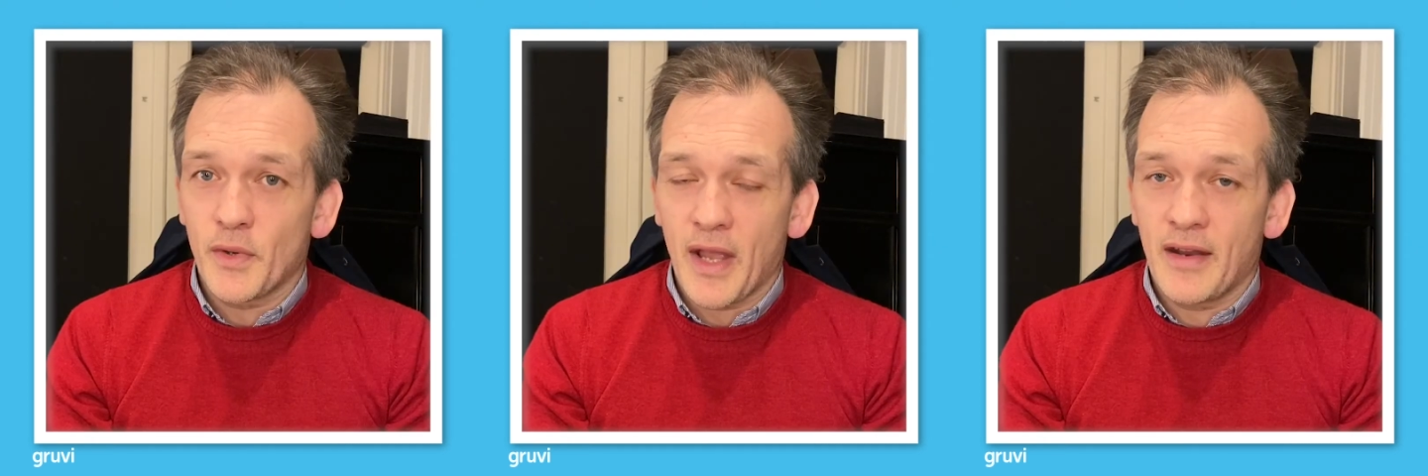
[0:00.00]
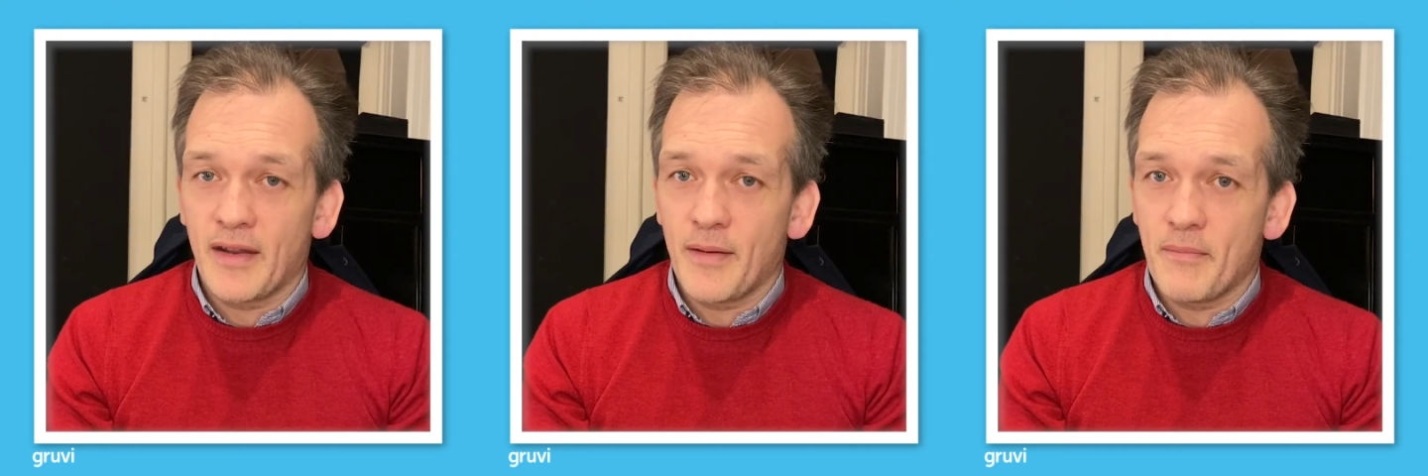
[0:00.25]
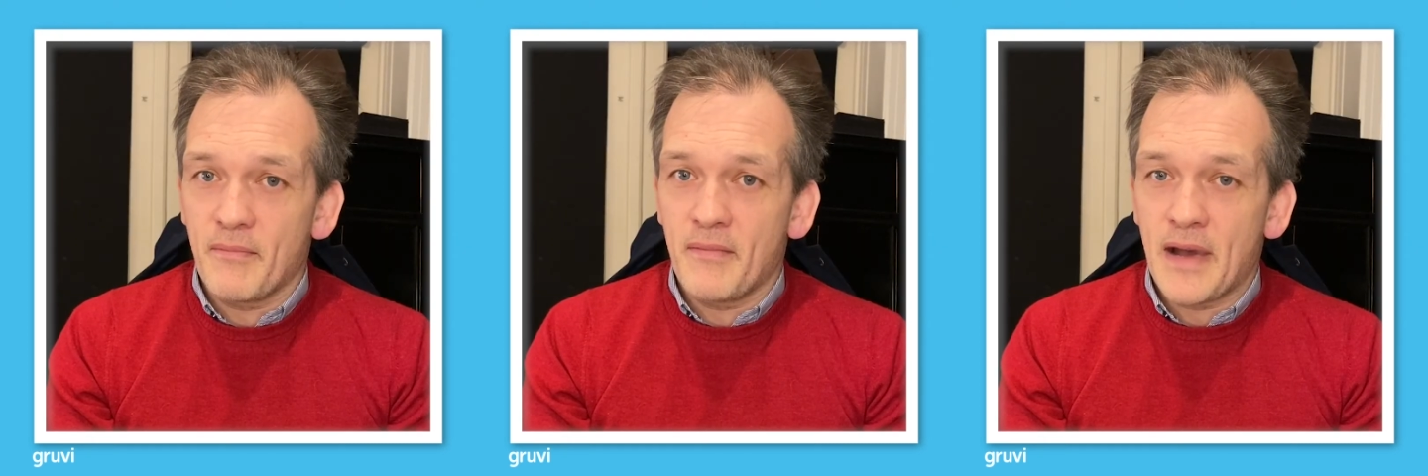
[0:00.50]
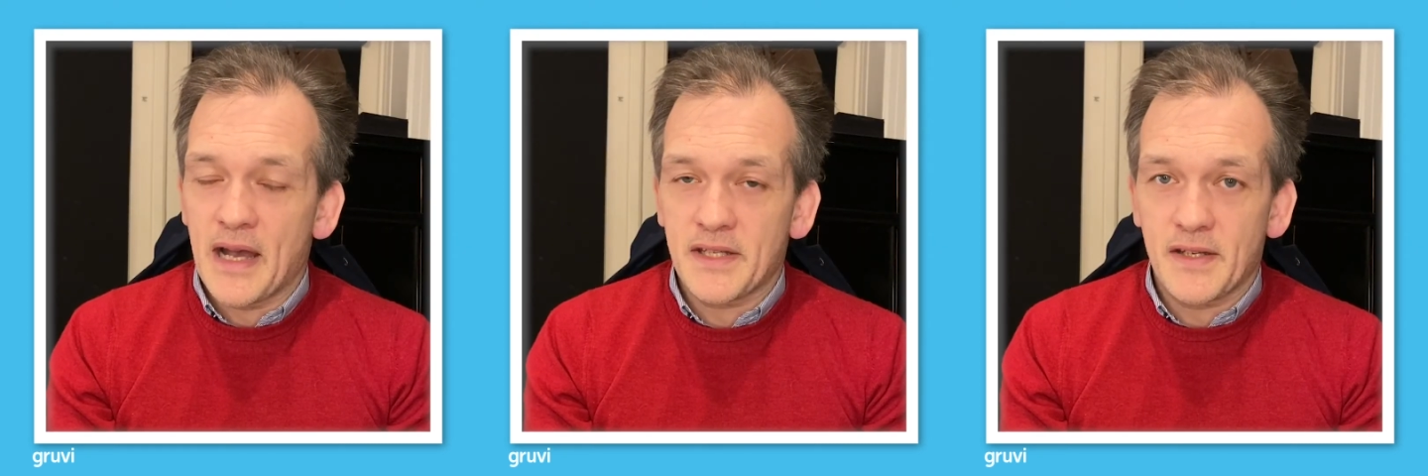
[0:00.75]
again,
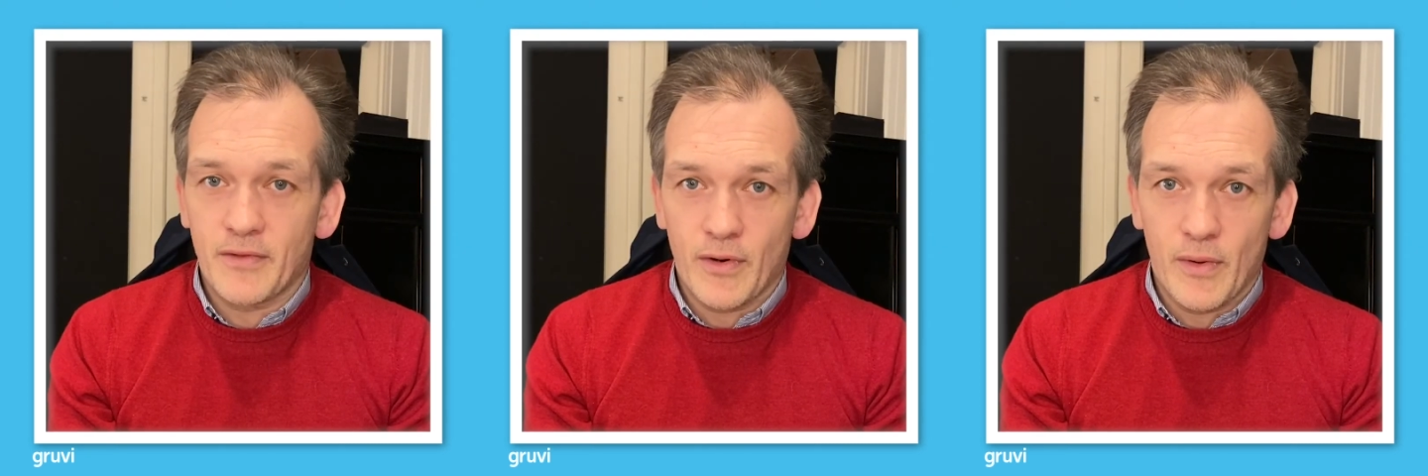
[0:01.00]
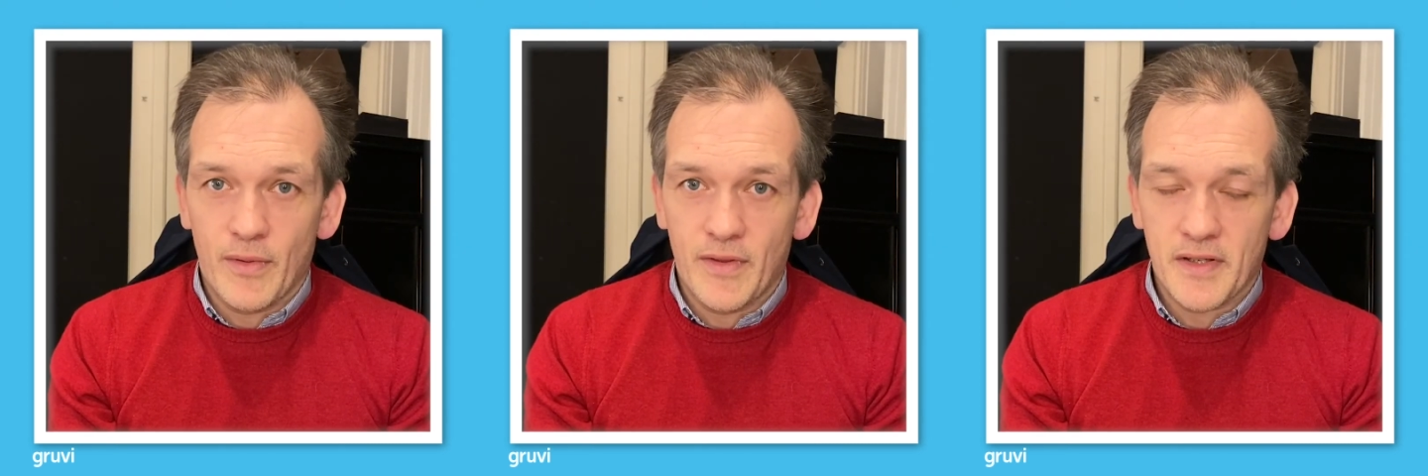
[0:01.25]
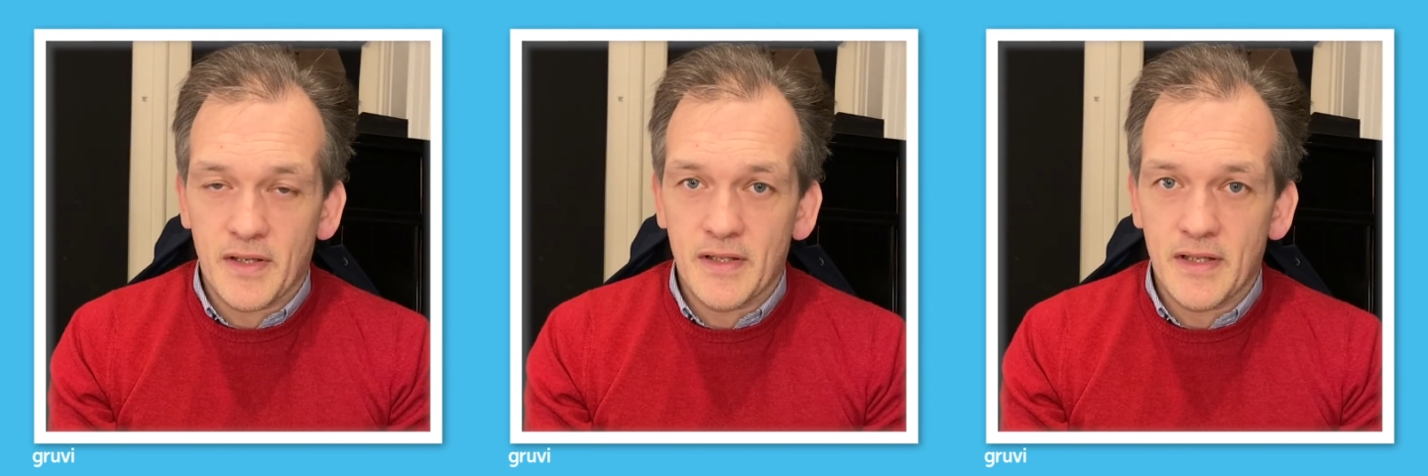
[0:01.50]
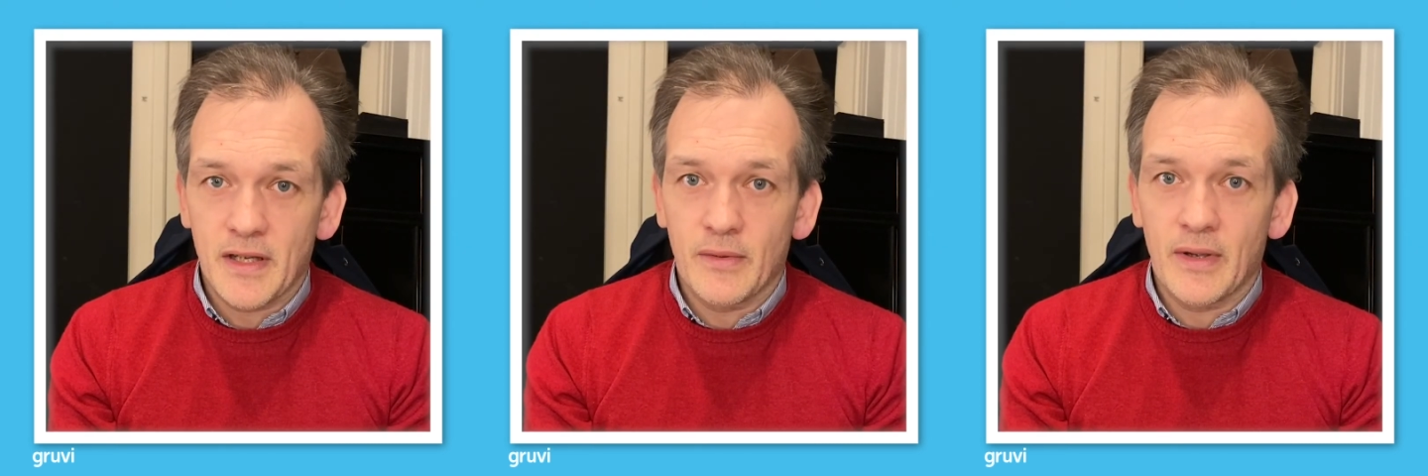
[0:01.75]
massive growth is
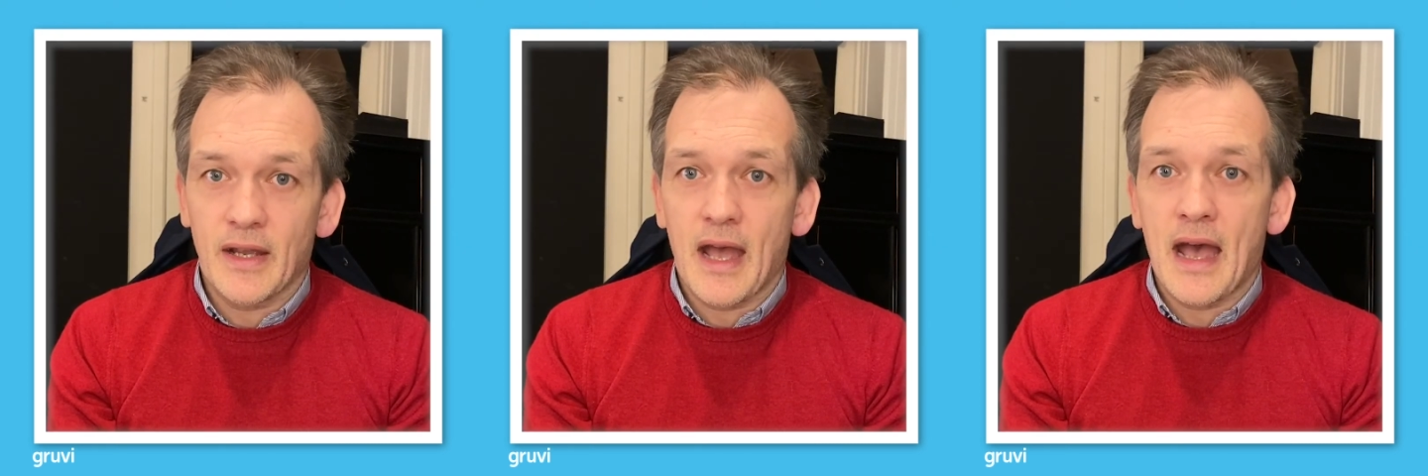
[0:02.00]
continuing